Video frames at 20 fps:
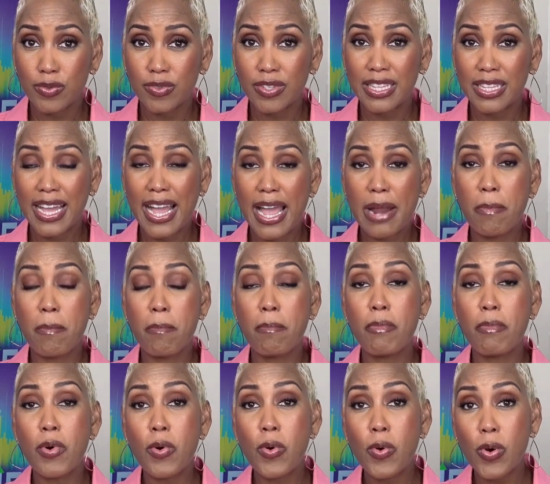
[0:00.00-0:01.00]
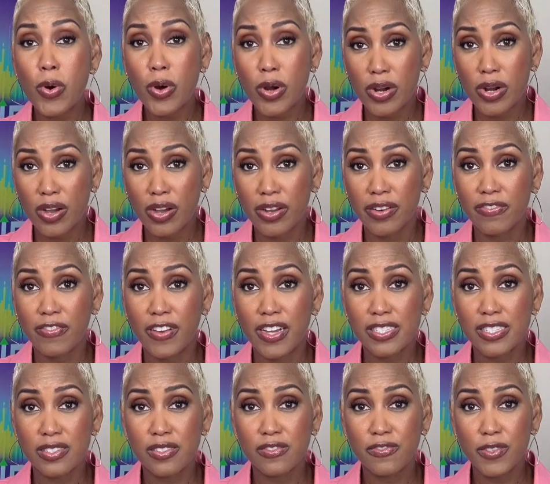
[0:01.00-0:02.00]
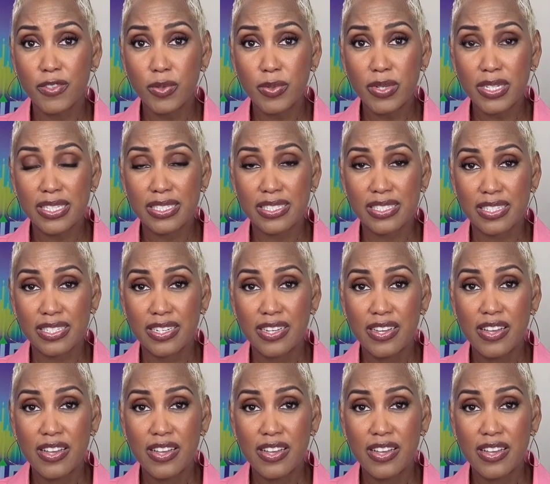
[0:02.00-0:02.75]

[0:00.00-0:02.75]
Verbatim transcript: relied more on fossil fuels.